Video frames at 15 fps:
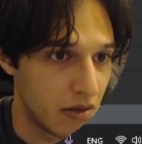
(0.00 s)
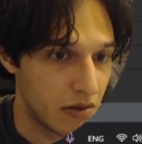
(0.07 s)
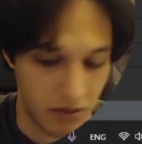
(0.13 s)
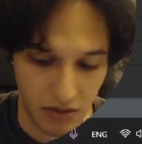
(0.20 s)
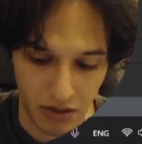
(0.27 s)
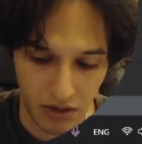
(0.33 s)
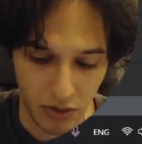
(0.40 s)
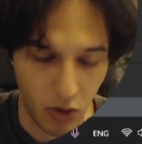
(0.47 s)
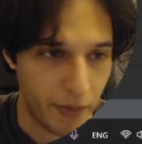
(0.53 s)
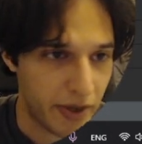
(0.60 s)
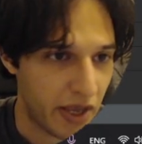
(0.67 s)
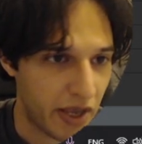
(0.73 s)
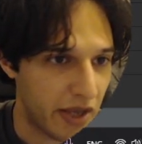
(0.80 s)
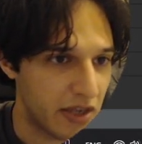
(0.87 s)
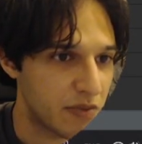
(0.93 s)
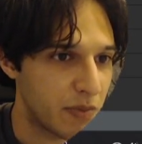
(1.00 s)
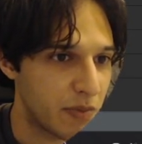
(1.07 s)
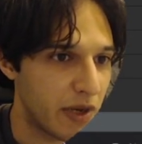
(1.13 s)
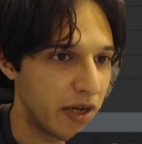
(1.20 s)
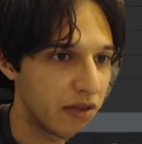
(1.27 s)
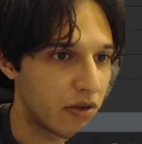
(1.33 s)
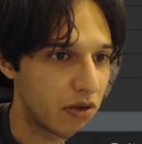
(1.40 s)
I hope I can
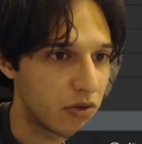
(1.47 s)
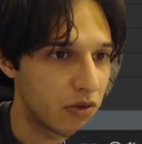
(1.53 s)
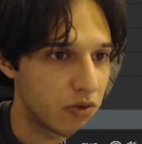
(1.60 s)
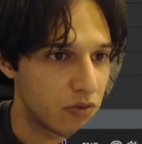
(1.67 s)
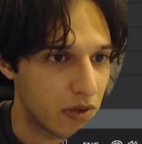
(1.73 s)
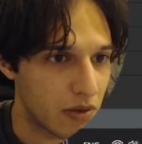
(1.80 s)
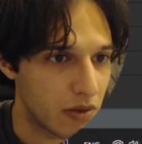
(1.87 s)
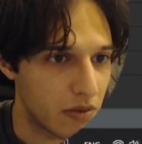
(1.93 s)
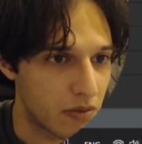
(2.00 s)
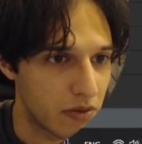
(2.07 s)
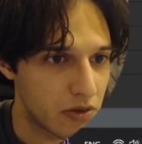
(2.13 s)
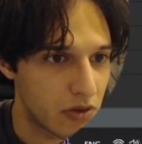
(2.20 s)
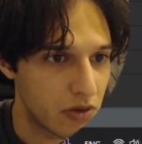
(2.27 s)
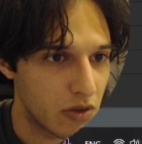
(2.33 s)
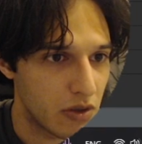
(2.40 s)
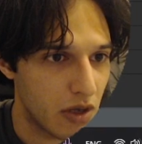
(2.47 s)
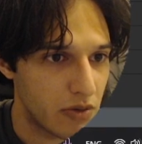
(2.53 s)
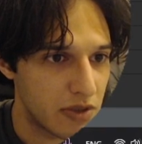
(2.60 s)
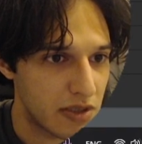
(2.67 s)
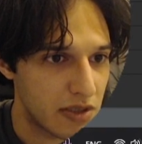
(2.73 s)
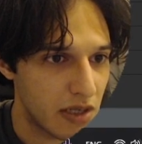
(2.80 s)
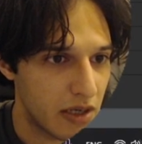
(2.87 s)
explain it in a good way. So I'll
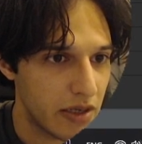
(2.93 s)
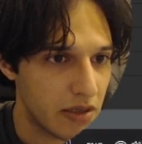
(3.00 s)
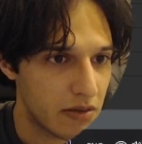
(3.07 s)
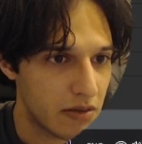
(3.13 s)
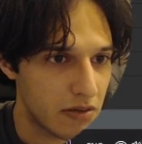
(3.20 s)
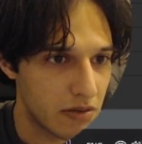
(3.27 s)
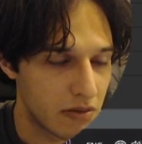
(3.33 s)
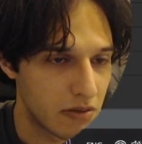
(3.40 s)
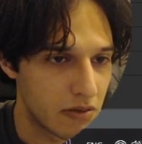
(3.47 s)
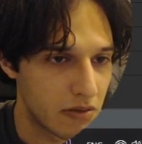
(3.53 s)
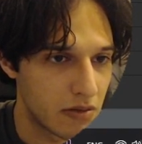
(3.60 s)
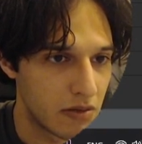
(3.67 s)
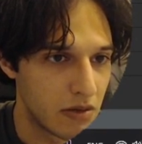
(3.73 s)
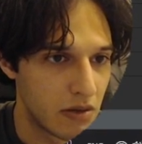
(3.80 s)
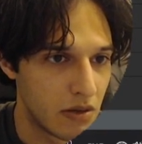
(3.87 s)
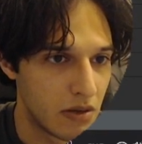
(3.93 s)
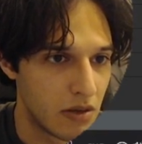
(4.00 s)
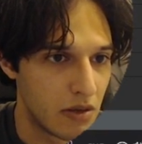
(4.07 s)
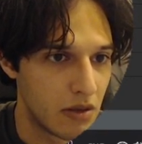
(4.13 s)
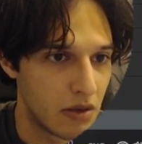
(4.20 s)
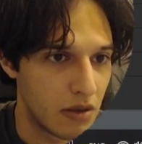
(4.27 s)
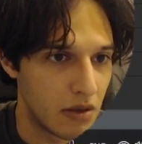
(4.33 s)
select
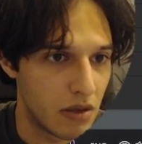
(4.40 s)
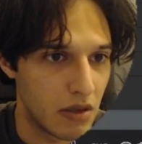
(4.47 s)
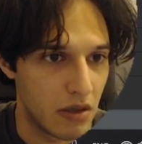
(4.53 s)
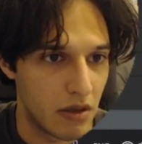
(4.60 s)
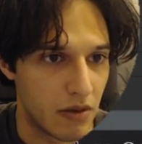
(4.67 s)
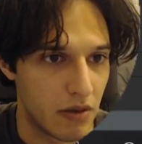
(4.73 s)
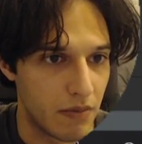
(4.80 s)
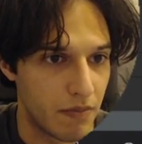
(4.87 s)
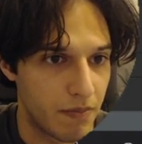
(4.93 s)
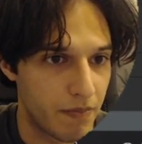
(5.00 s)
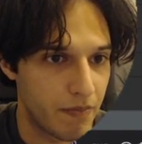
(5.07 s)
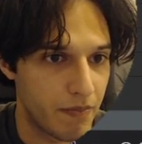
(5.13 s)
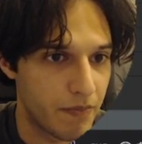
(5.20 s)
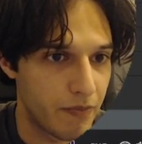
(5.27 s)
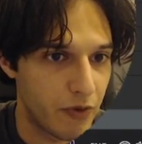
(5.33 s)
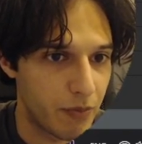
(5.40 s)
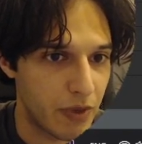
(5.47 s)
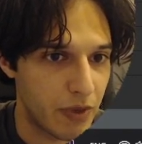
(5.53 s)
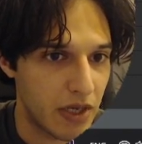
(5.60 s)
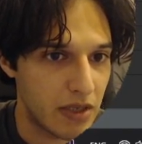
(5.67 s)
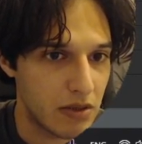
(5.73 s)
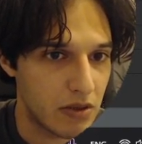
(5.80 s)
from
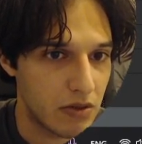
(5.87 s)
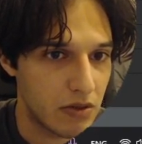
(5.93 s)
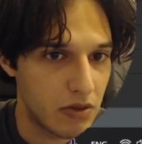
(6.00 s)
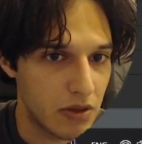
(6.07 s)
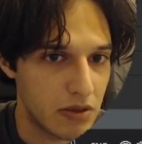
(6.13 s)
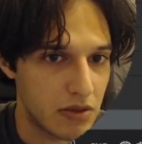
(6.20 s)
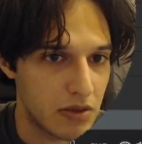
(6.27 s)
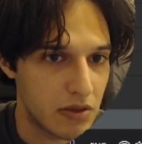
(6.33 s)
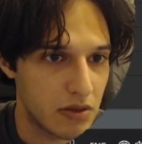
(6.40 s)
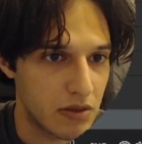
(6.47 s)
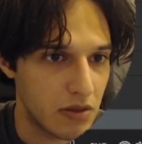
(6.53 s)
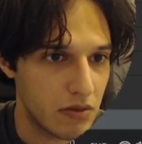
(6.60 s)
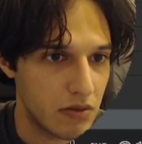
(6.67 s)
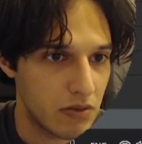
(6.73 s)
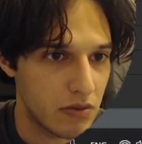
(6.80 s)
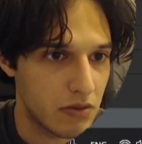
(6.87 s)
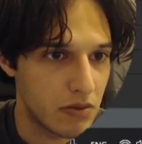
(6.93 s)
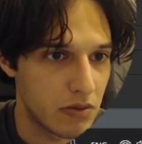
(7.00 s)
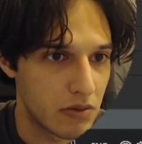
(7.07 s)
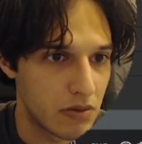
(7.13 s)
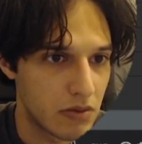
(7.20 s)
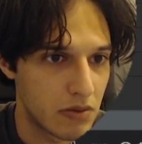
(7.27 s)
categories C2.
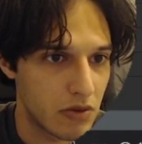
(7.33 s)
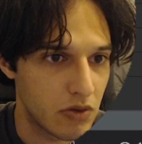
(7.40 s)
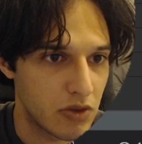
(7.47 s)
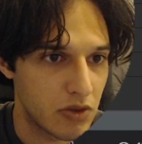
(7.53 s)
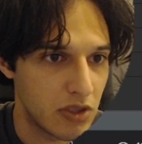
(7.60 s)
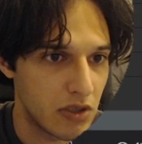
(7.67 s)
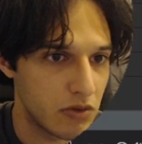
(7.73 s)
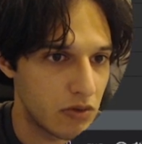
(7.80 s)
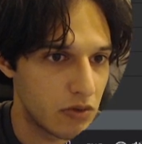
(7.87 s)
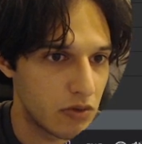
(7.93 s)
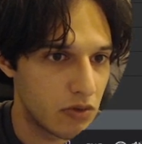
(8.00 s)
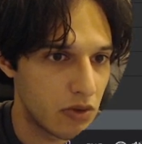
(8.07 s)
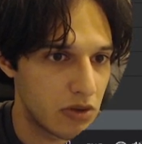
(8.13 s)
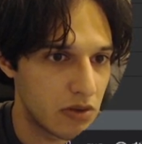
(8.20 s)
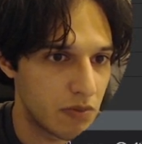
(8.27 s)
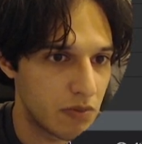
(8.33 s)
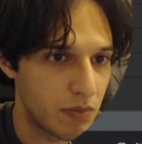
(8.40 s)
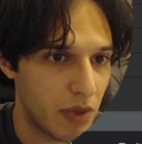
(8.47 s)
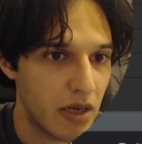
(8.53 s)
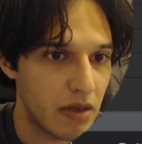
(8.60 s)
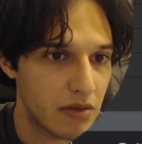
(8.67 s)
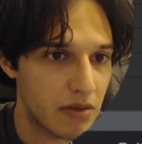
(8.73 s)
So
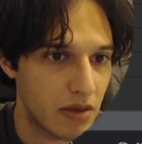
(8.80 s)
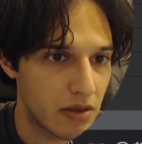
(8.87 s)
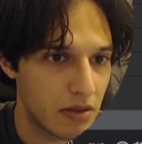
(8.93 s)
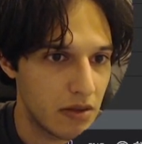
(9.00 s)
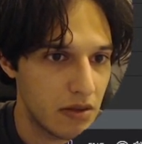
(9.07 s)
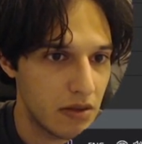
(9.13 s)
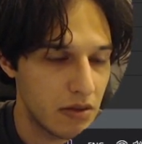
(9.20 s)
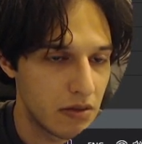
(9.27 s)
C2.parent ID.